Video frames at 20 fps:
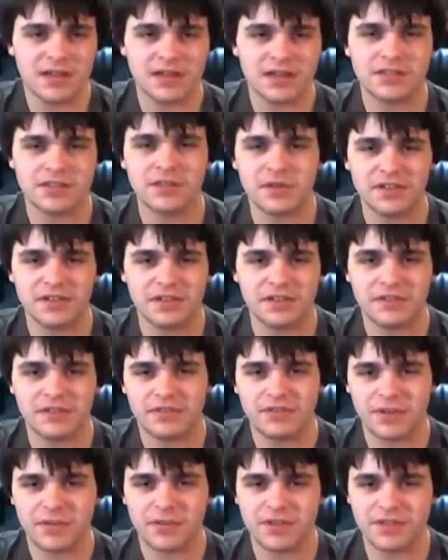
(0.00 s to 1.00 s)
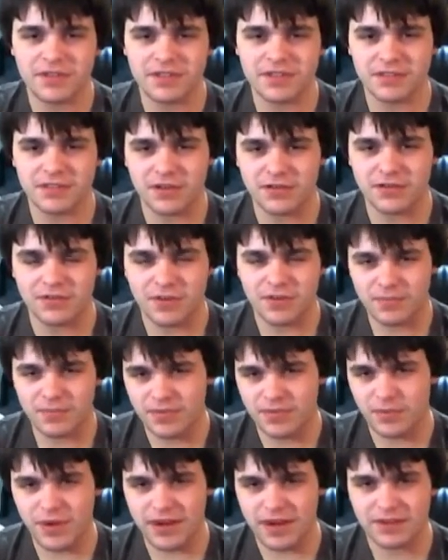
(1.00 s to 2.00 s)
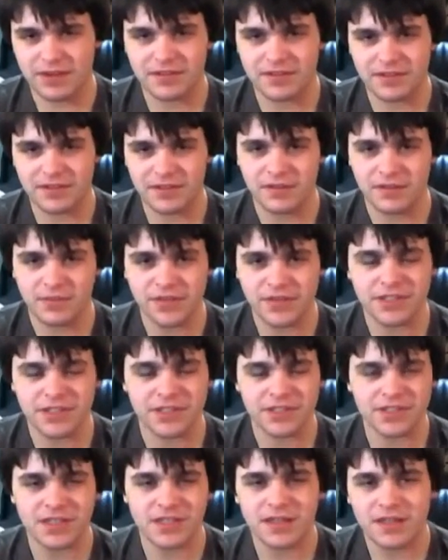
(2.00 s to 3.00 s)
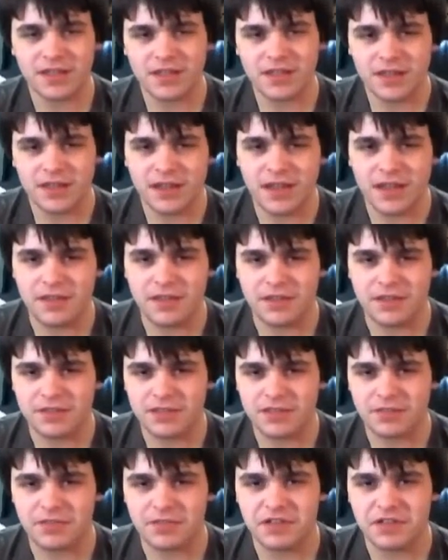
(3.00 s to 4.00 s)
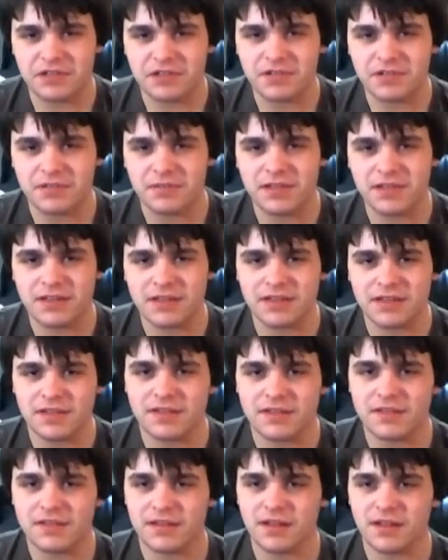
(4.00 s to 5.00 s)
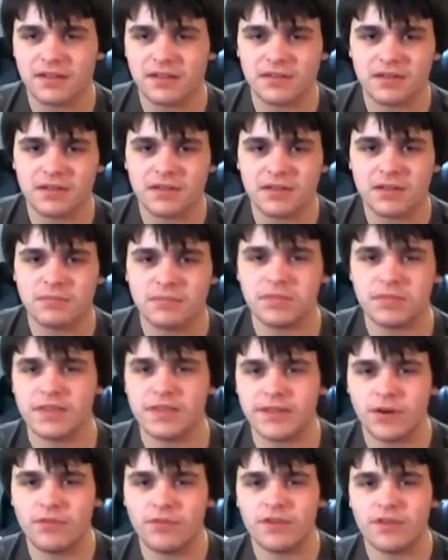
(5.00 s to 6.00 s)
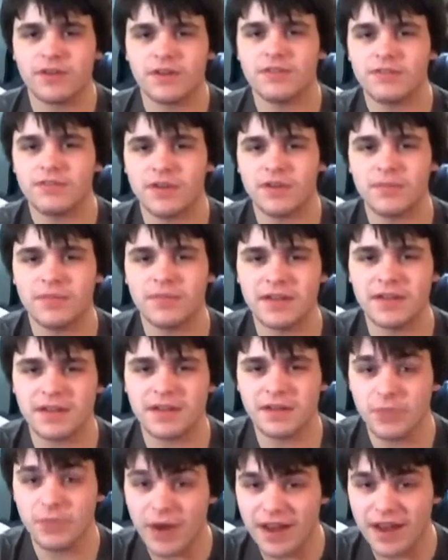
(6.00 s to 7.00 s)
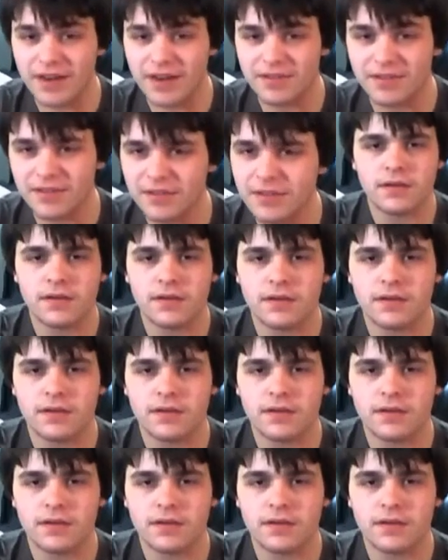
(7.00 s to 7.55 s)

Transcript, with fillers: too easy for him to just go from the rags to the riches, and there should have been some at least bleed over from being in rags.